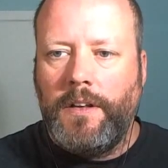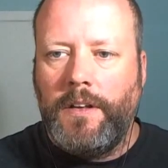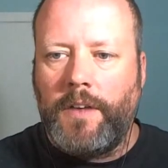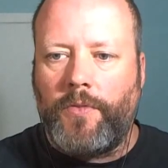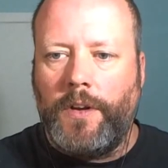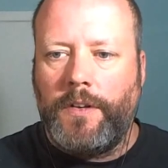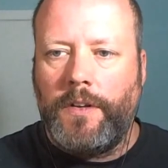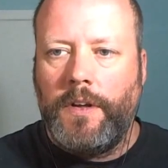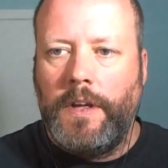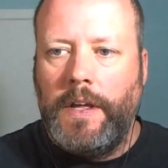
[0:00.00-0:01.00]
different
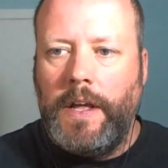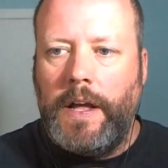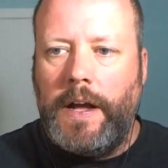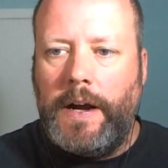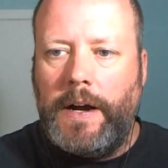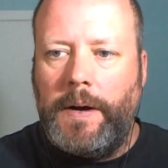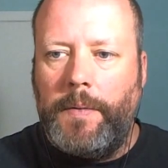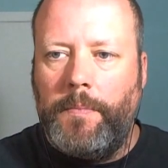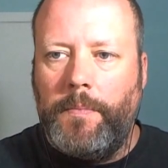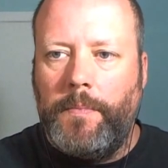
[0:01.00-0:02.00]

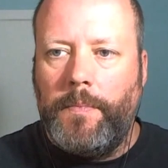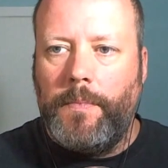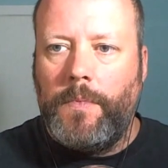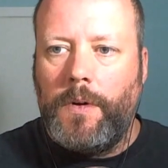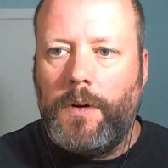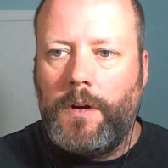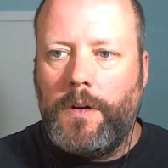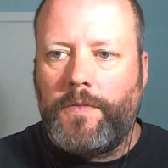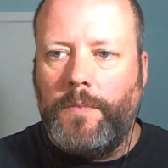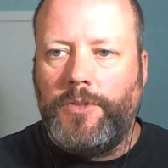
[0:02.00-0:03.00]
um,
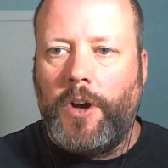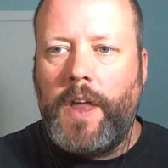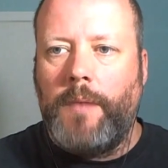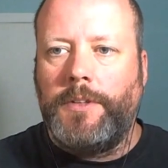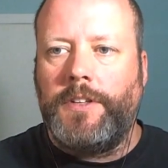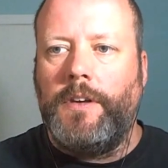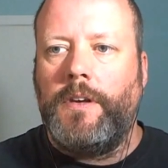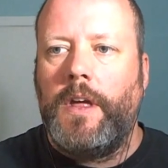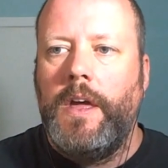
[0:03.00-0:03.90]
from John Hamilton.